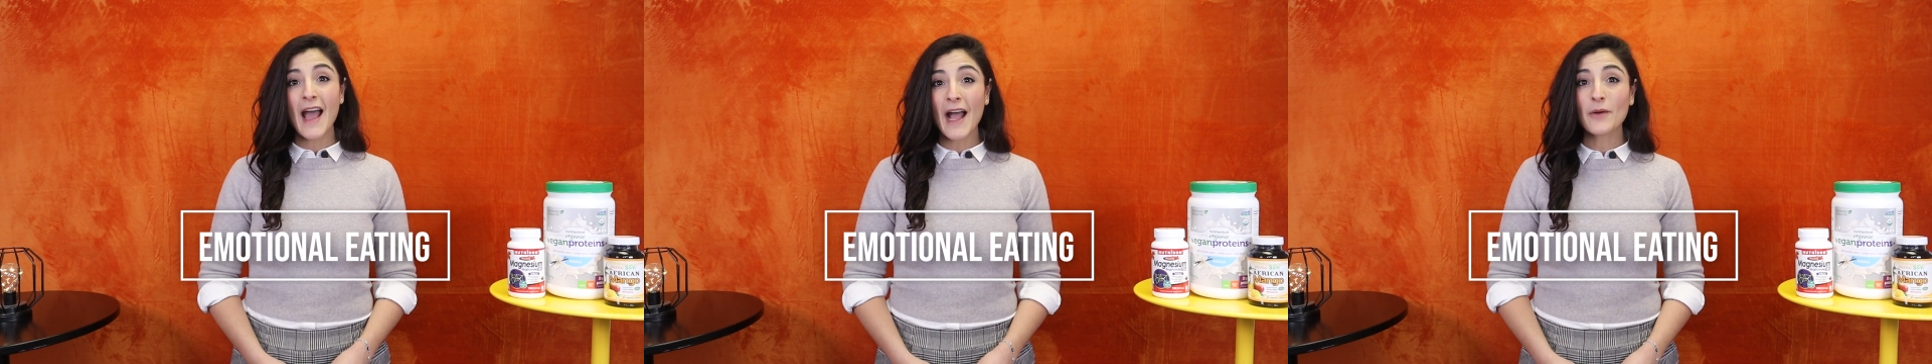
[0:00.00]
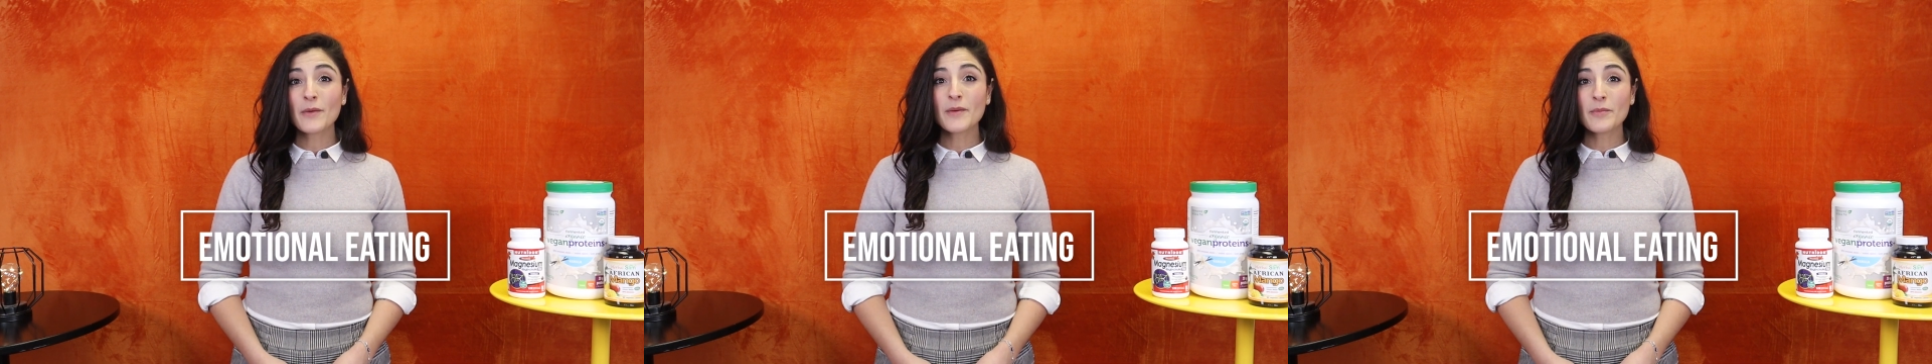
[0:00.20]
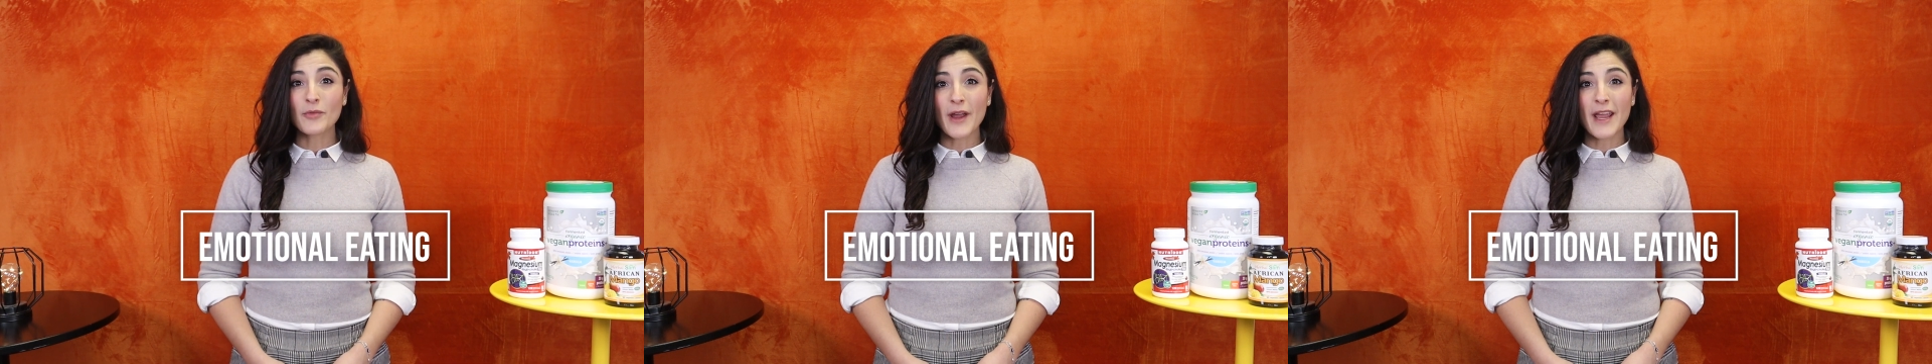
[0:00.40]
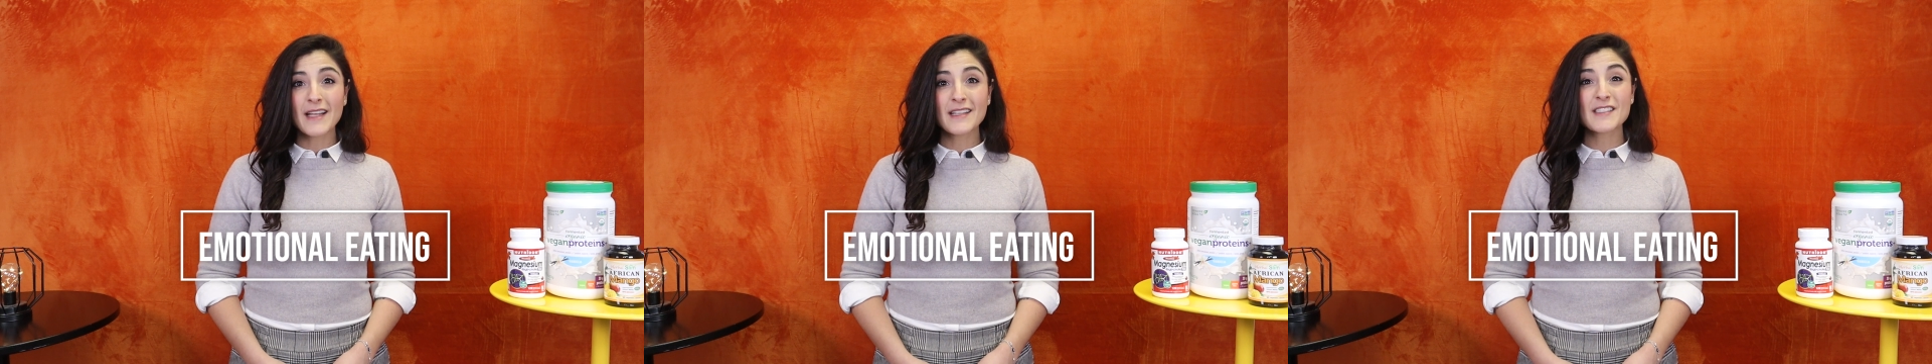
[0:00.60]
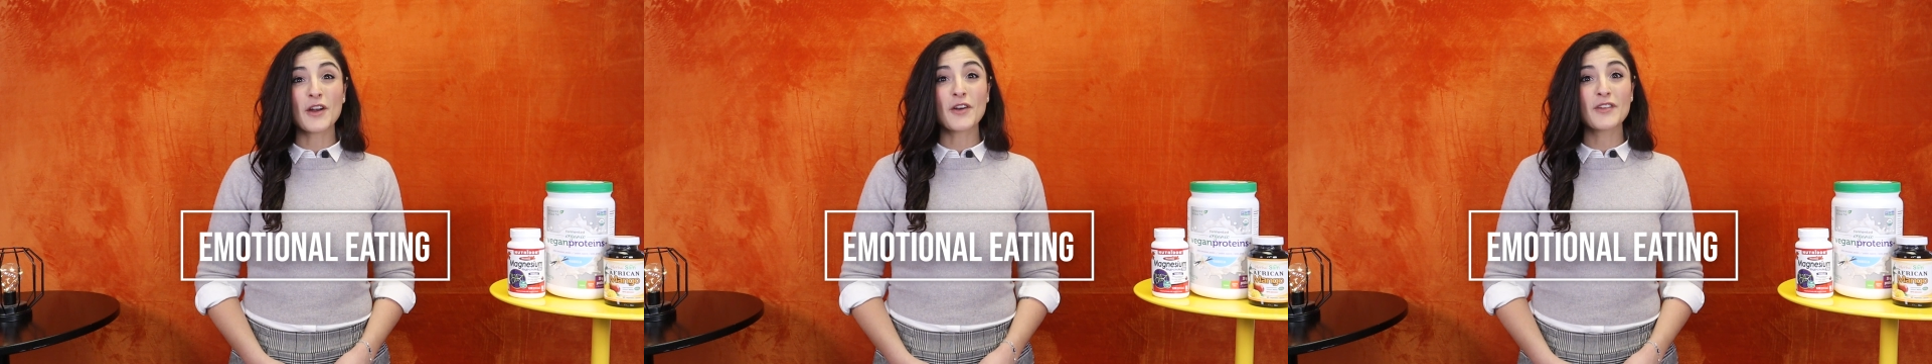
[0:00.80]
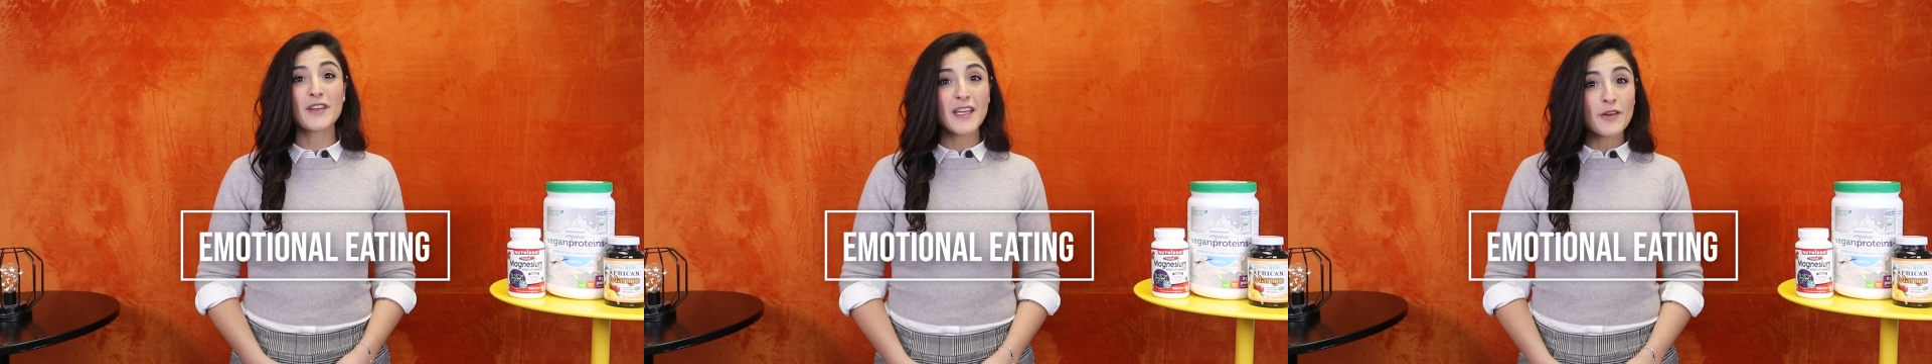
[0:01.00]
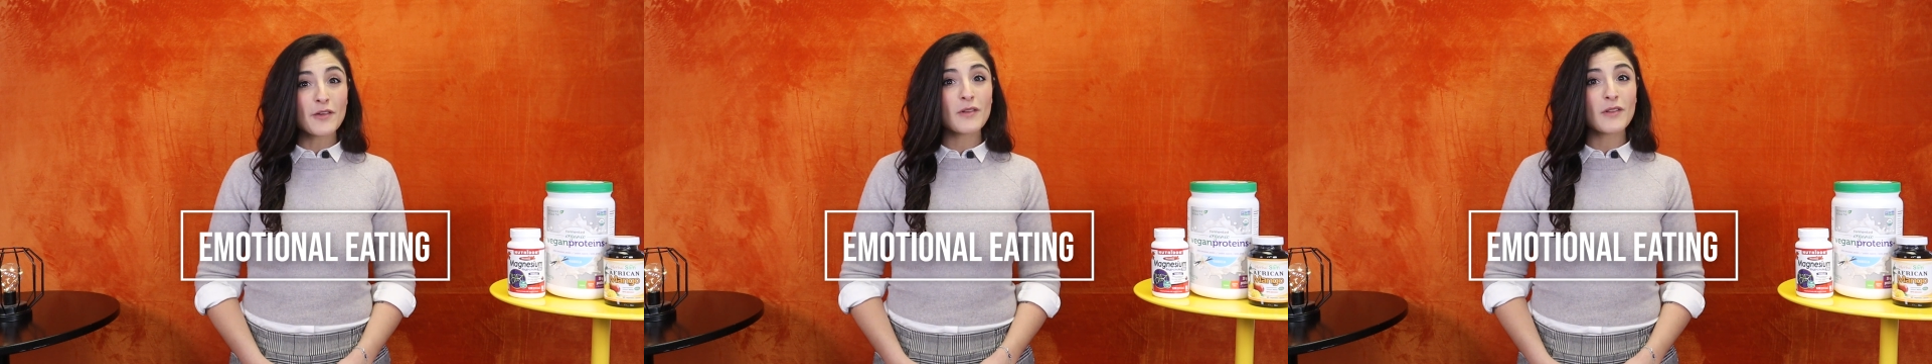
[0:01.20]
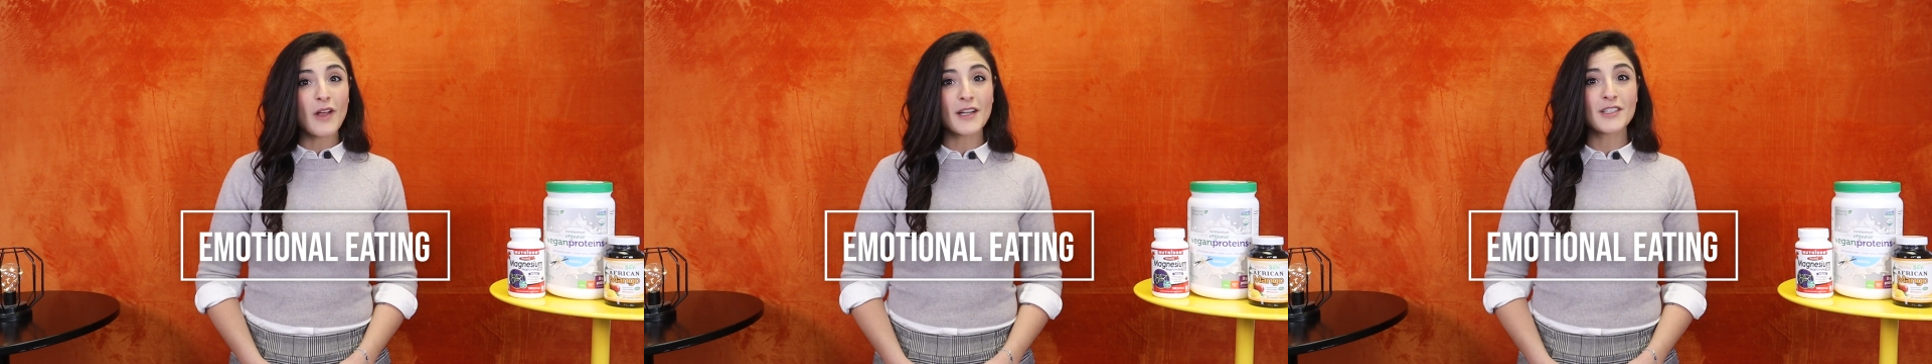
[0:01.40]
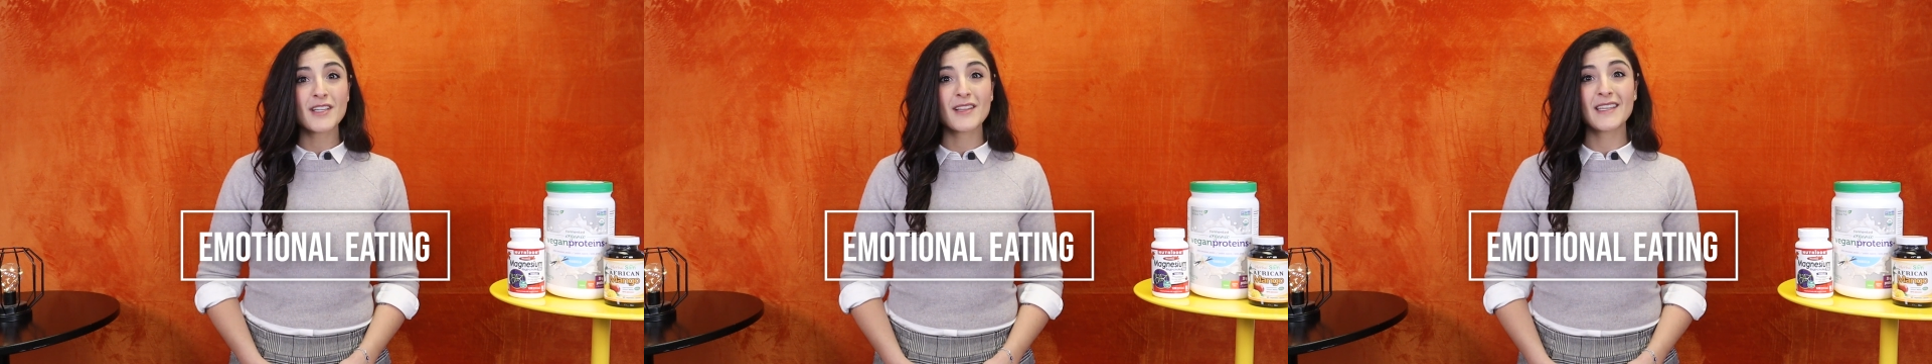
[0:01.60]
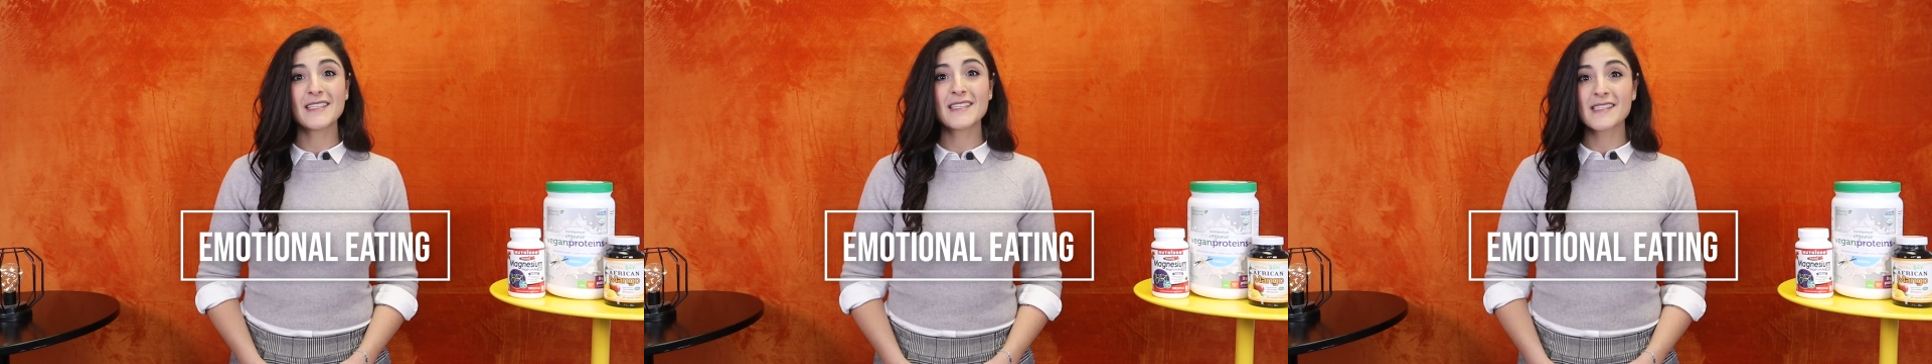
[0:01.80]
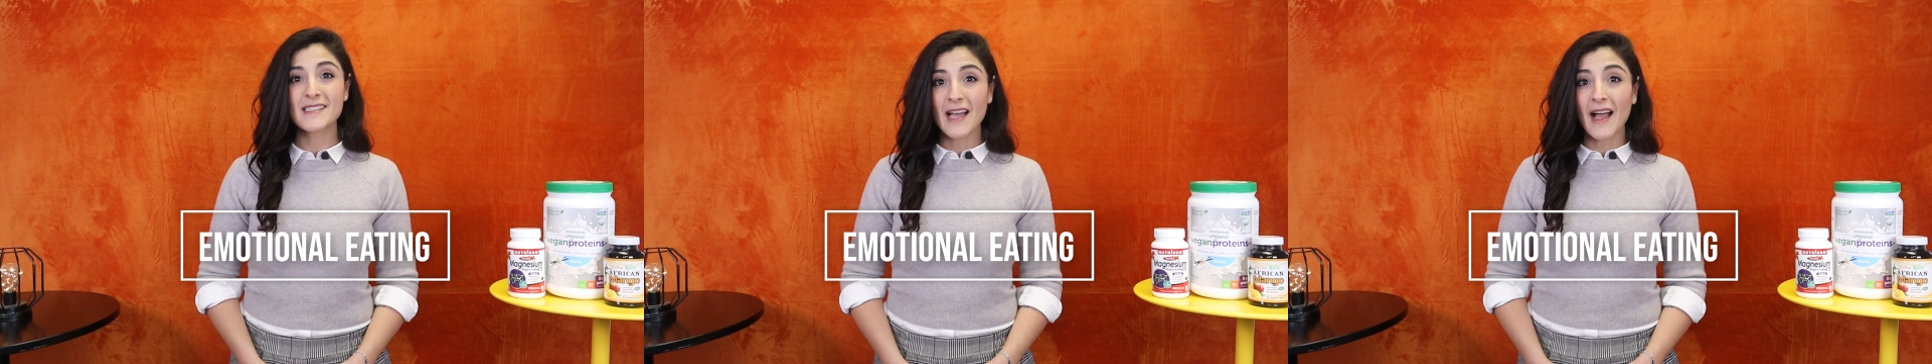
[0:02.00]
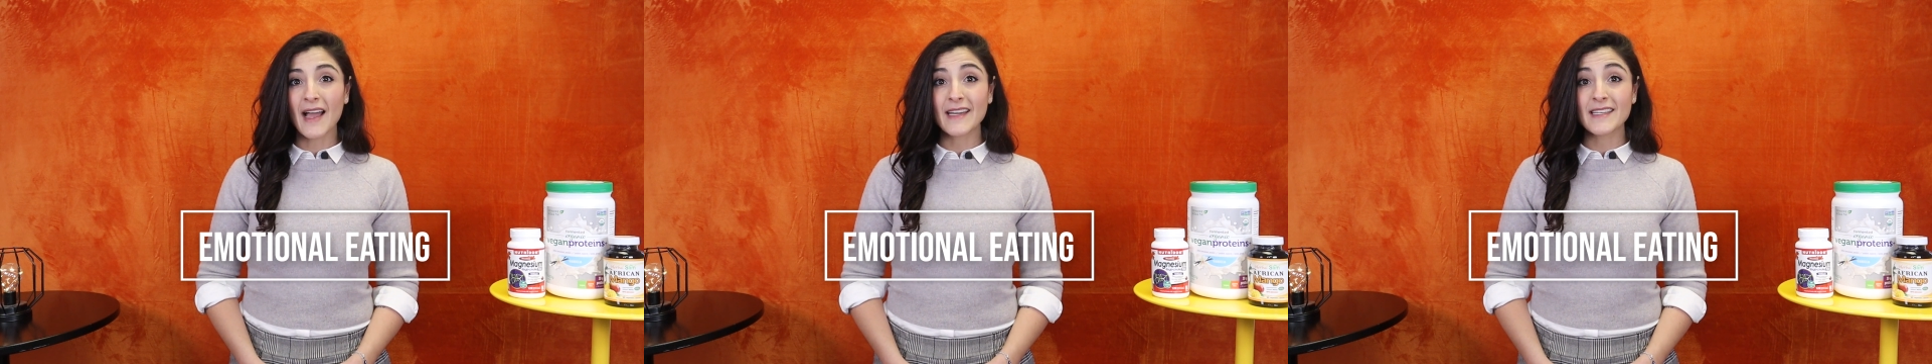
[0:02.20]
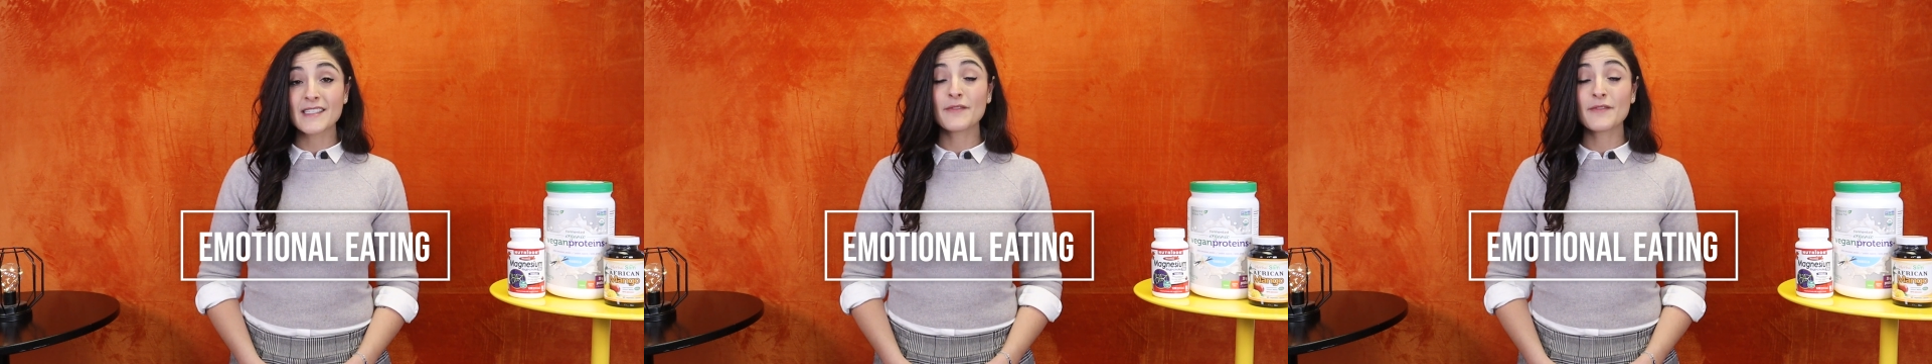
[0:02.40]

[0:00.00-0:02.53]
Our brains are neurologically designed